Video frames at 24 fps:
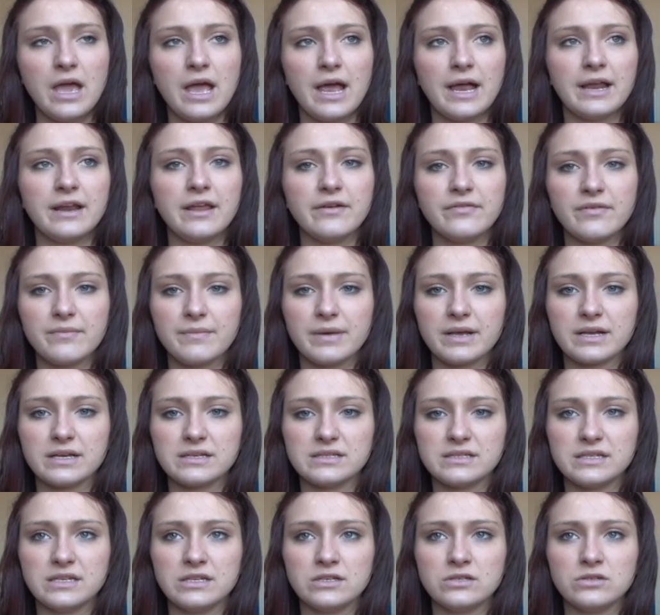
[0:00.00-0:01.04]
And other
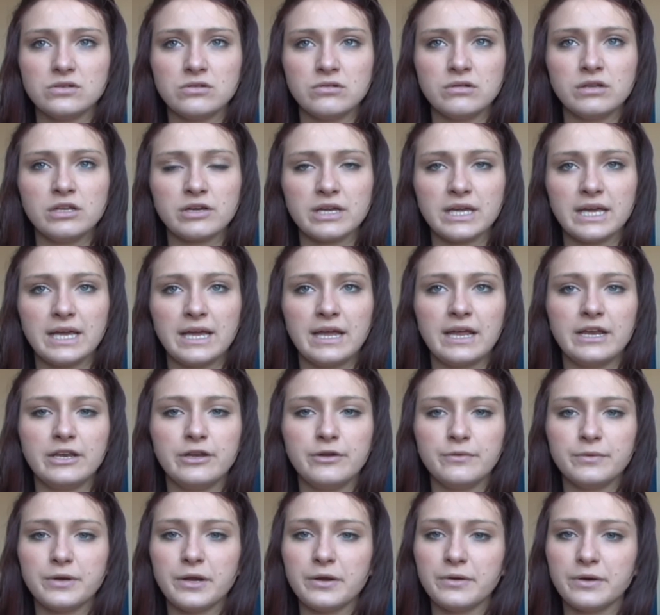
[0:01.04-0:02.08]
magazines, you look at it and
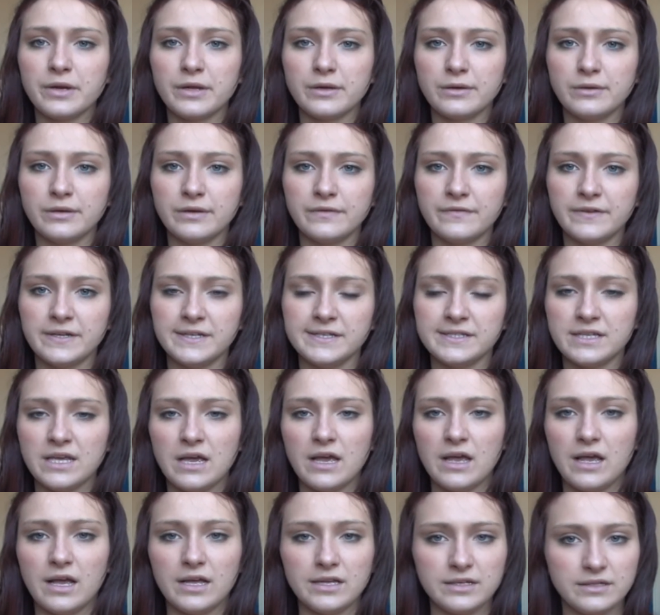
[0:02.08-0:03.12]
you don't know if it's
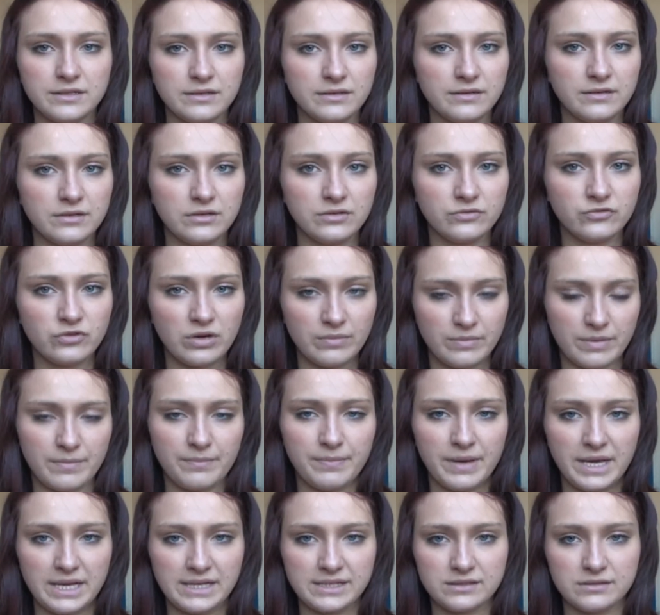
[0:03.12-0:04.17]
a drum and
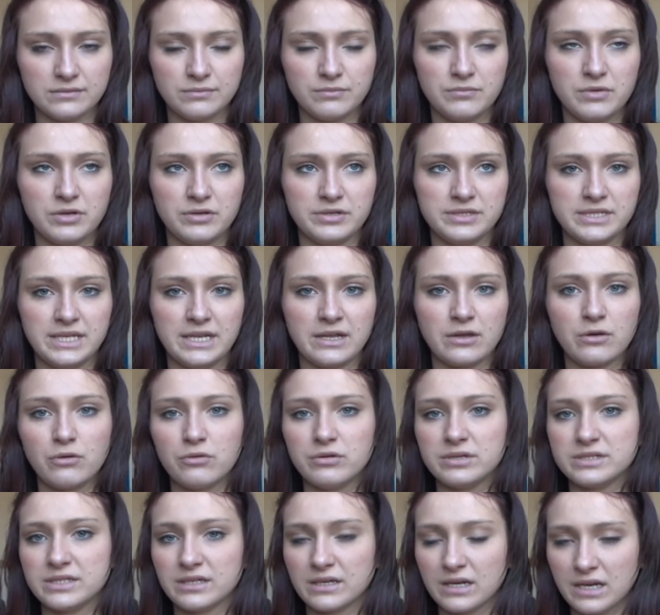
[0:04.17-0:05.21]
bass music or
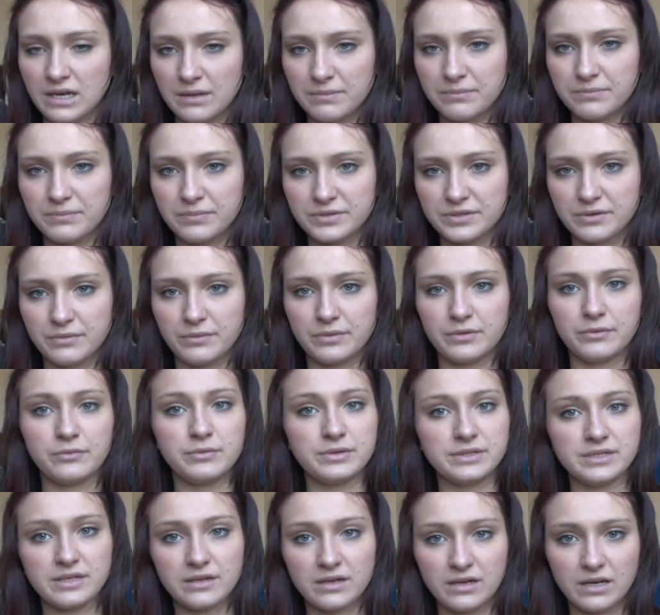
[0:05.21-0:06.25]
it's a club song or
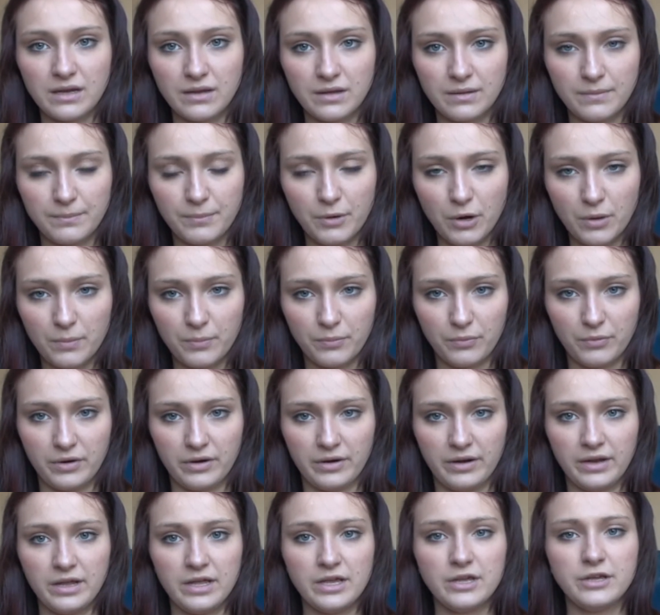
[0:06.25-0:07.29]
it's a pop
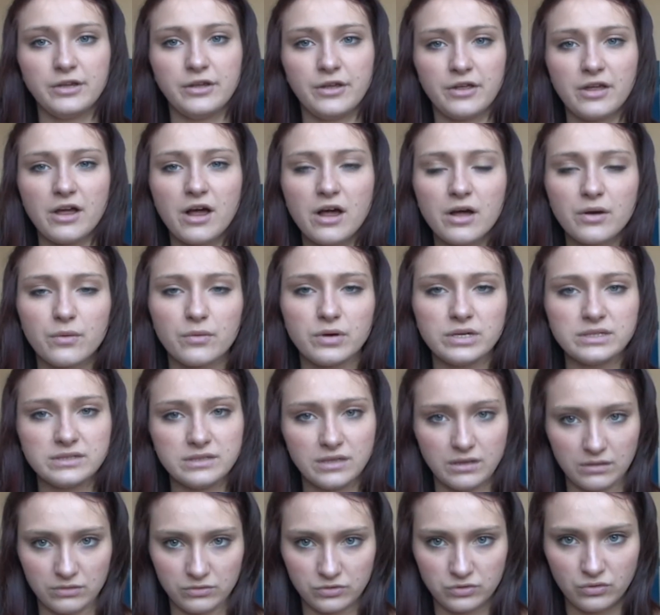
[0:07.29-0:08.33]
one. You can't quite
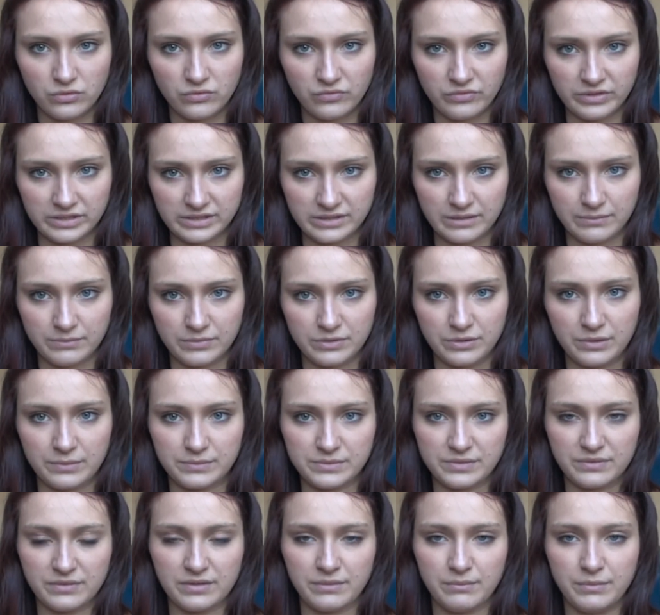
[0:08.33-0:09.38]
tell the genre sometimes
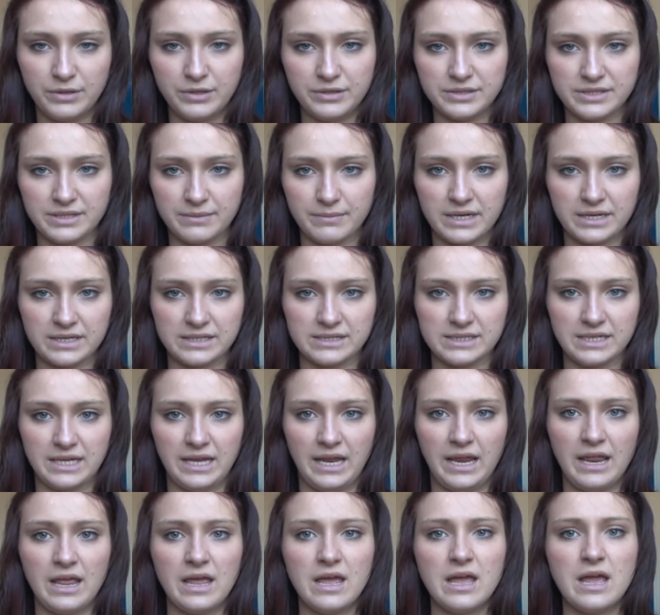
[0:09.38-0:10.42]
of the music
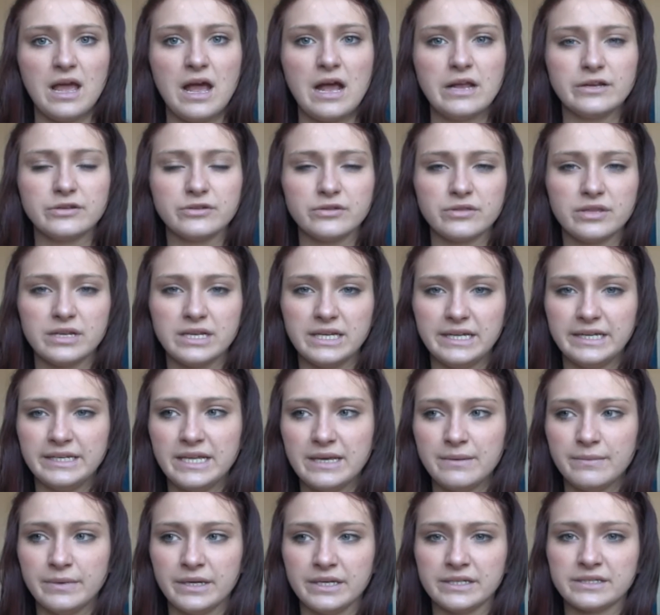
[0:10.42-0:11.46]
magazine until the lead
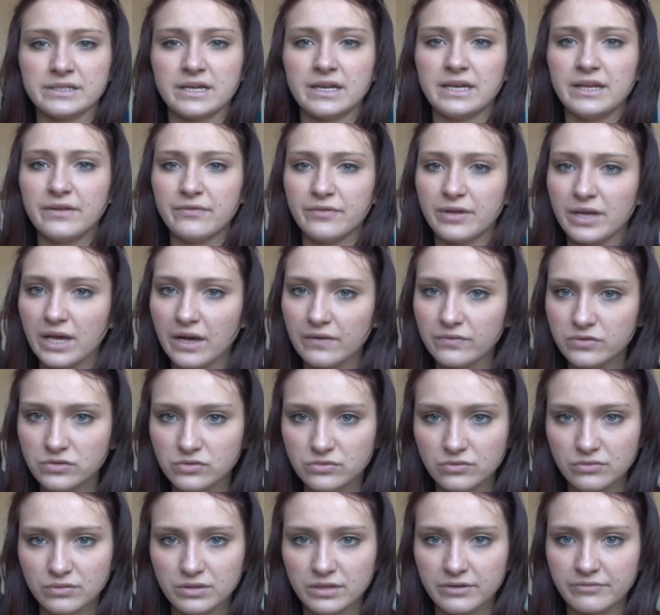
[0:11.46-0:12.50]
image. And if you have a
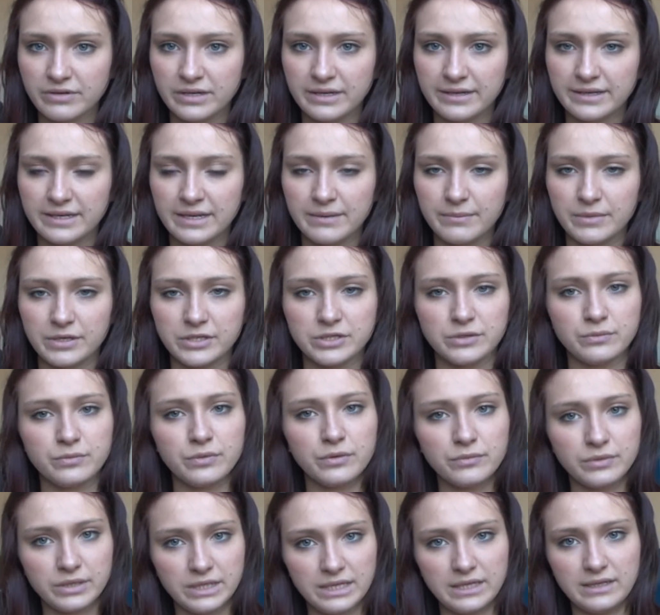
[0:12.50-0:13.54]
strong enough lead image, you
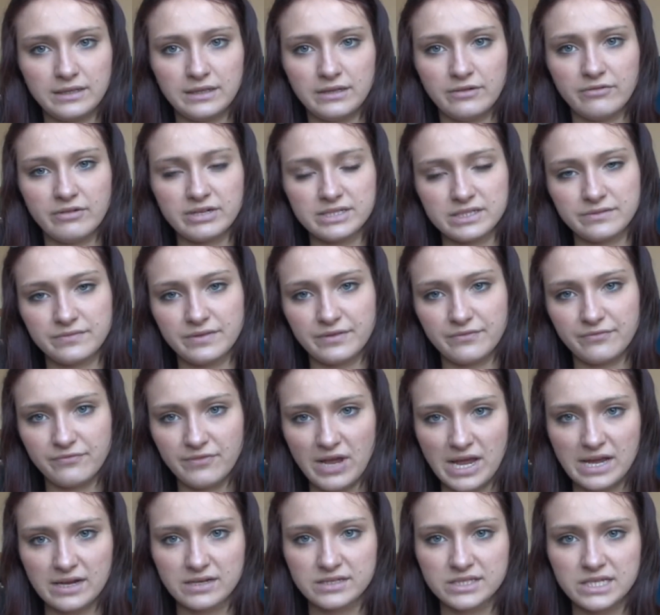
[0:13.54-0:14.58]
won't need the rest of the
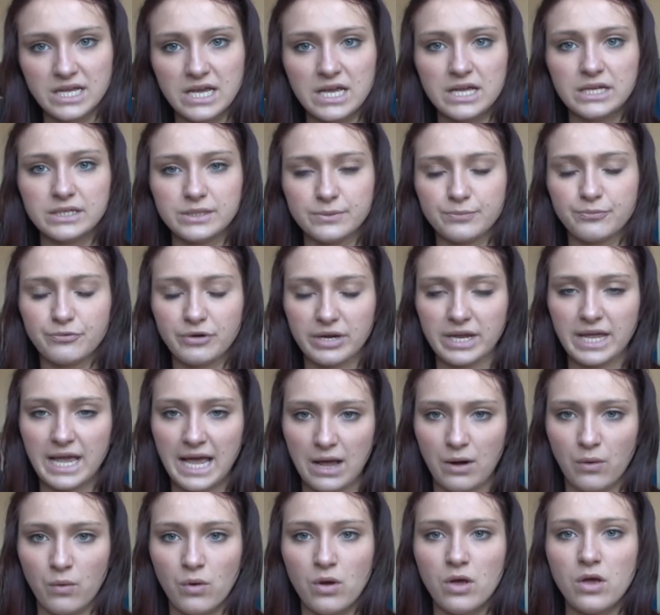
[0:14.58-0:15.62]
effects to bring
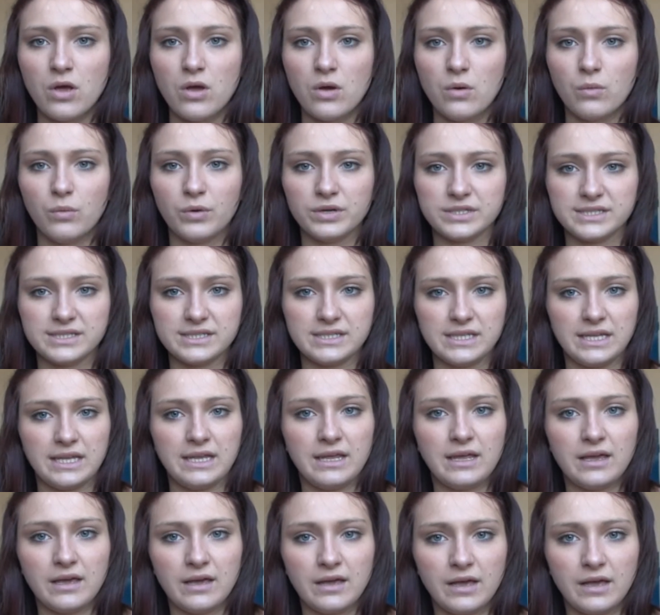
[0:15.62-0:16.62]
out what's the